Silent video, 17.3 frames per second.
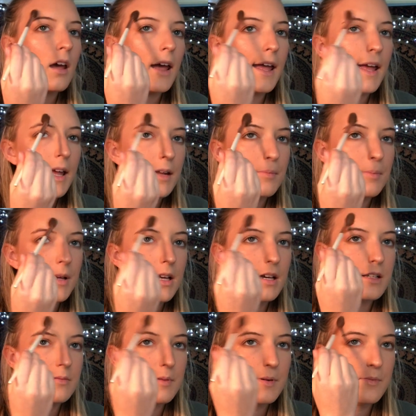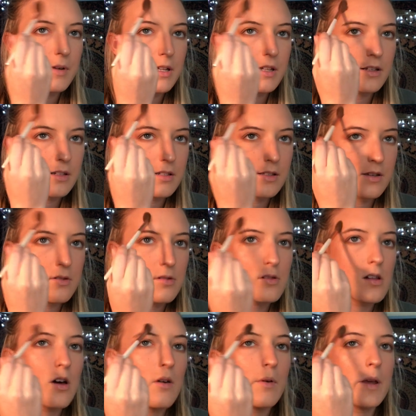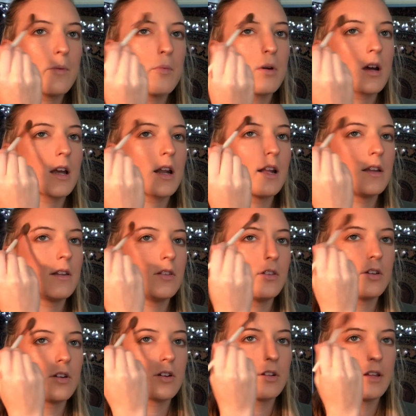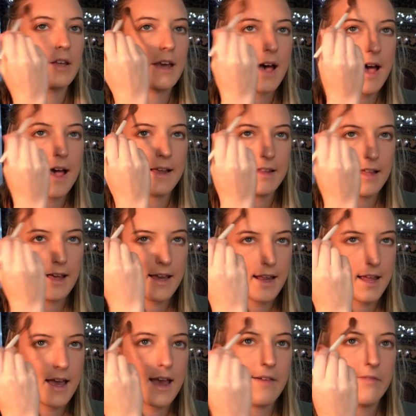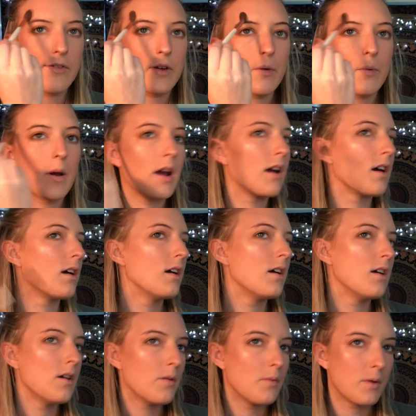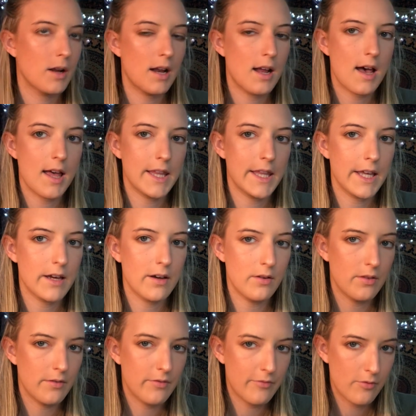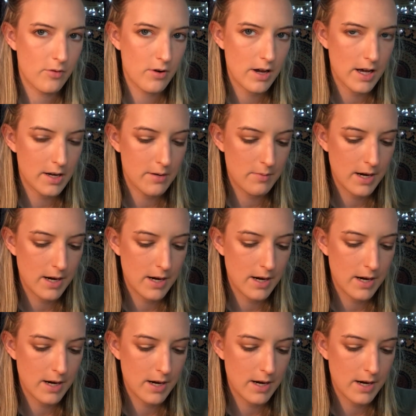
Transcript: And because we want to look so glowy, we're going to literally highlight everywhere. We're going to highlight on the forehead